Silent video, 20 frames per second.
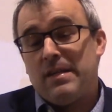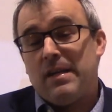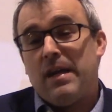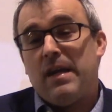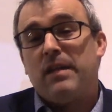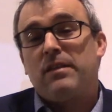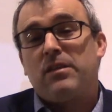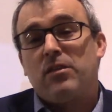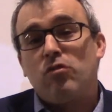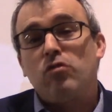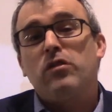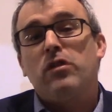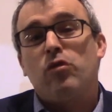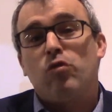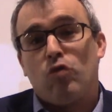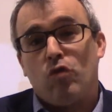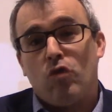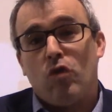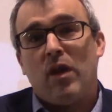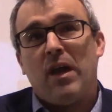And to do
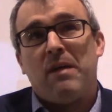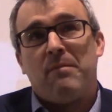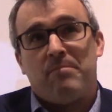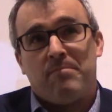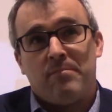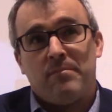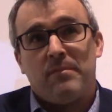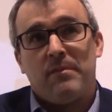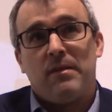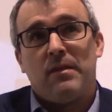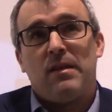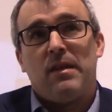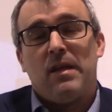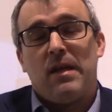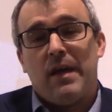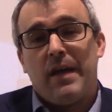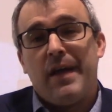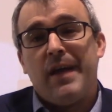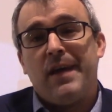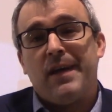tikkun olam.
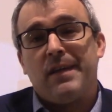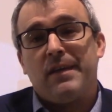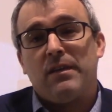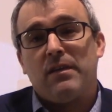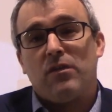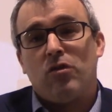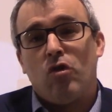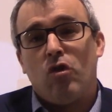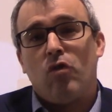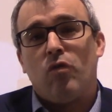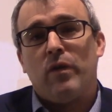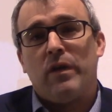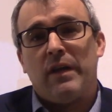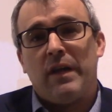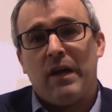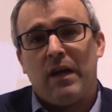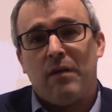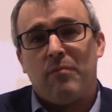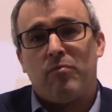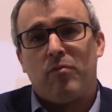And go and
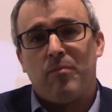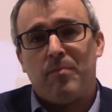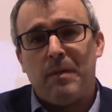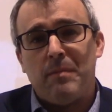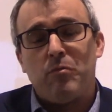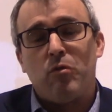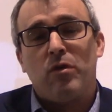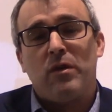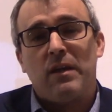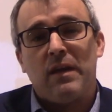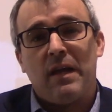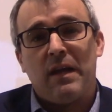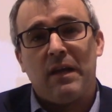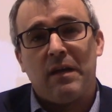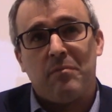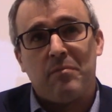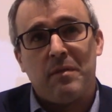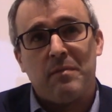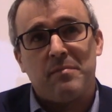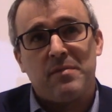help where people cannot
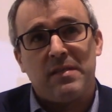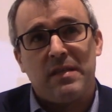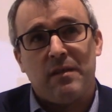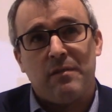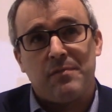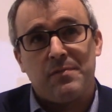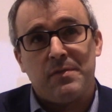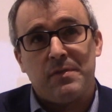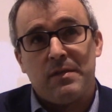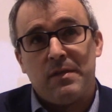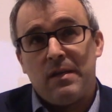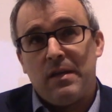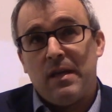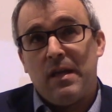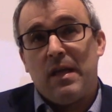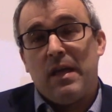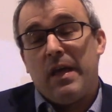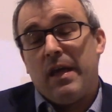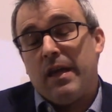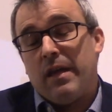help themselves.
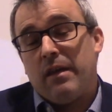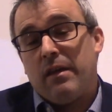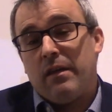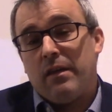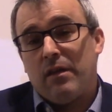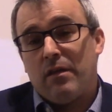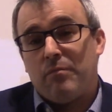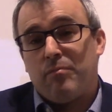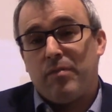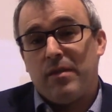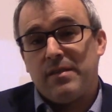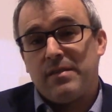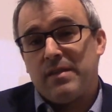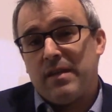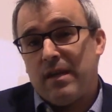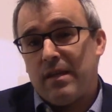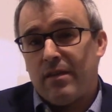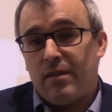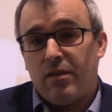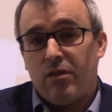And please
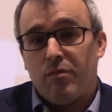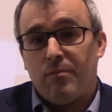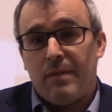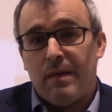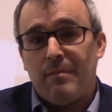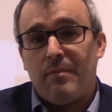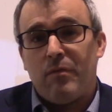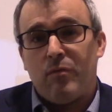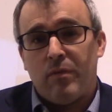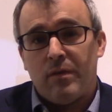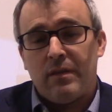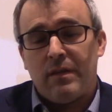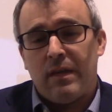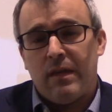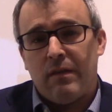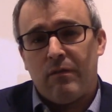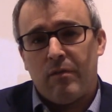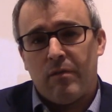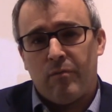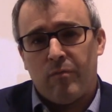God, maybe one day
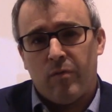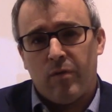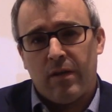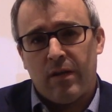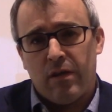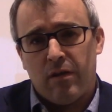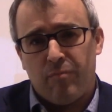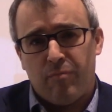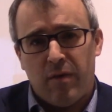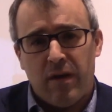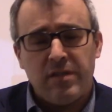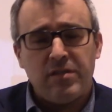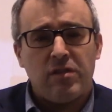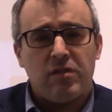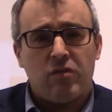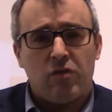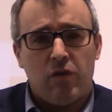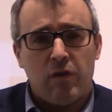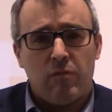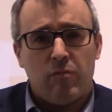when we get our
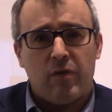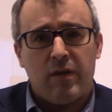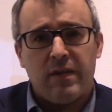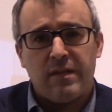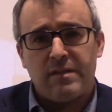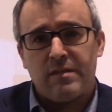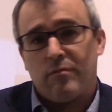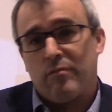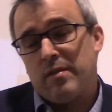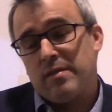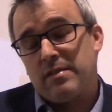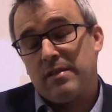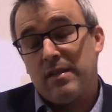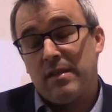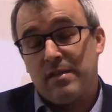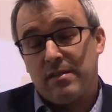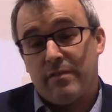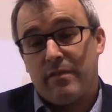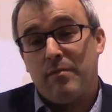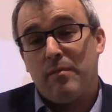project going, we'll get some
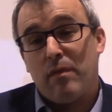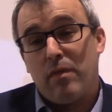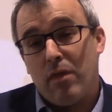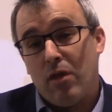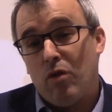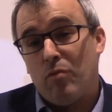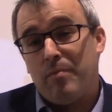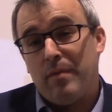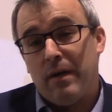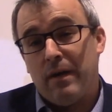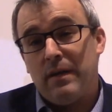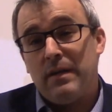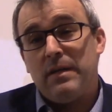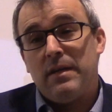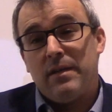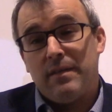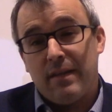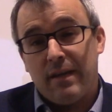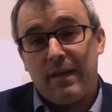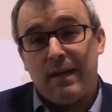residents from Ethiopia
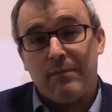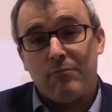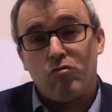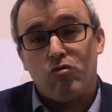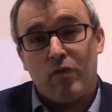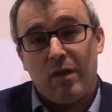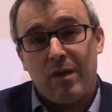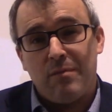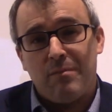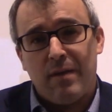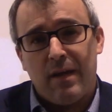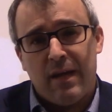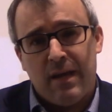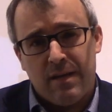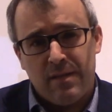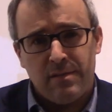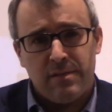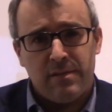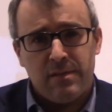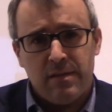to come train by
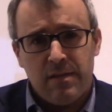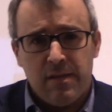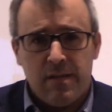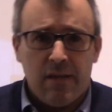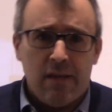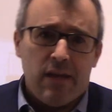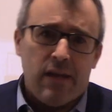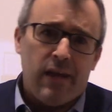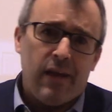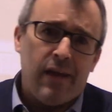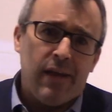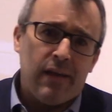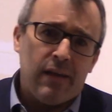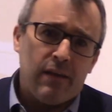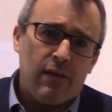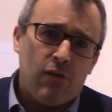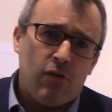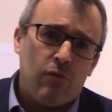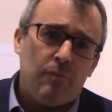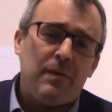us.
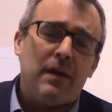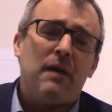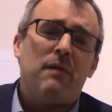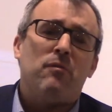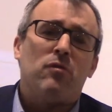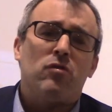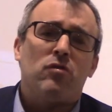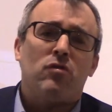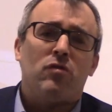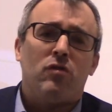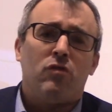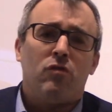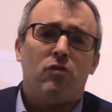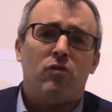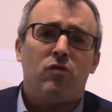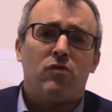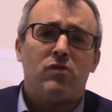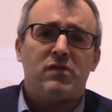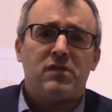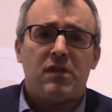And they'll be able
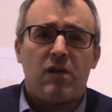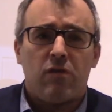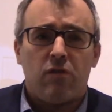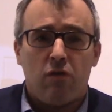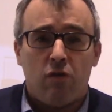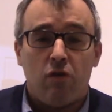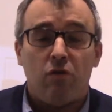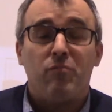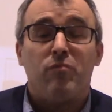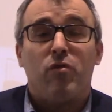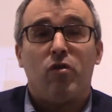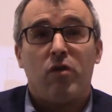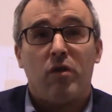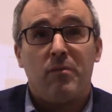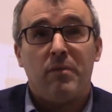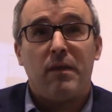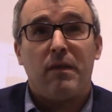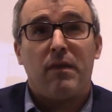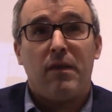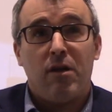to start their own
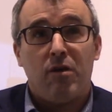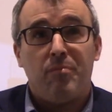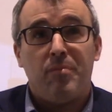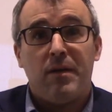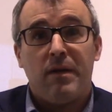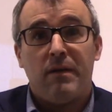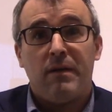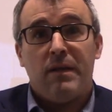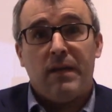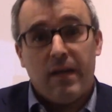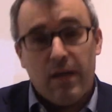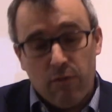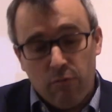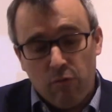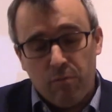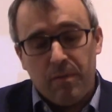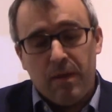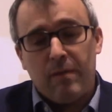program in Ethiopia, and we'll be